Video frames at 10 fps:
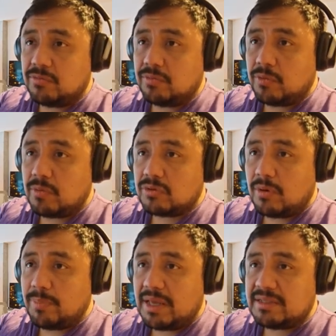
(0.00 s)
we want to
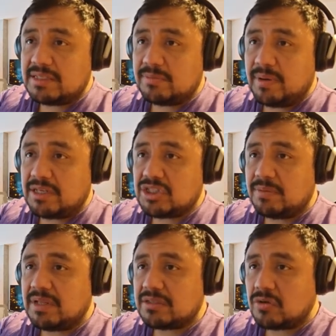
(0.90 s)
apply this blend shape
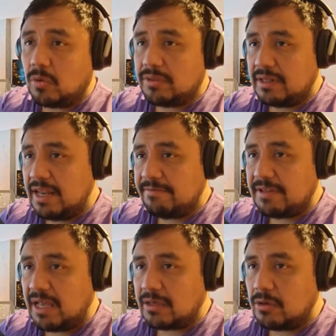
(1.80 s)
that's called left
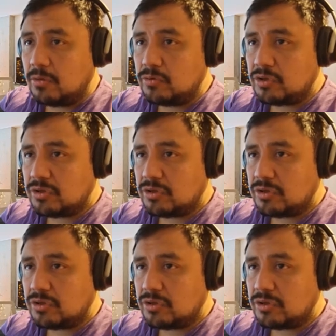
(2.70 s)
eye close.